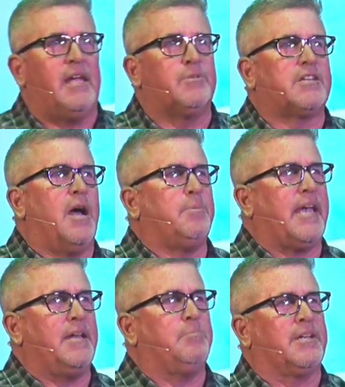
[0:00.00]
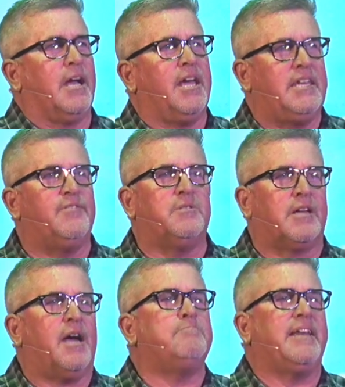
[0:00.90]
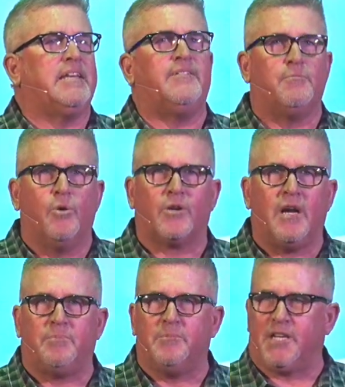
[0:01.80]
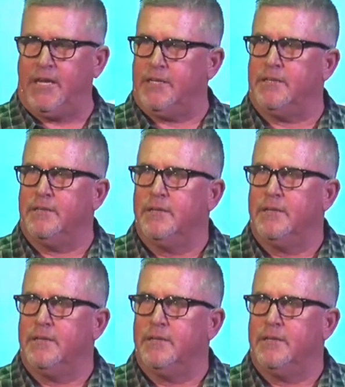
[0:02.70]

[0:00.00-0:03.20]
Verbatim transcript: it was complicated, but God even God made it even more complicated.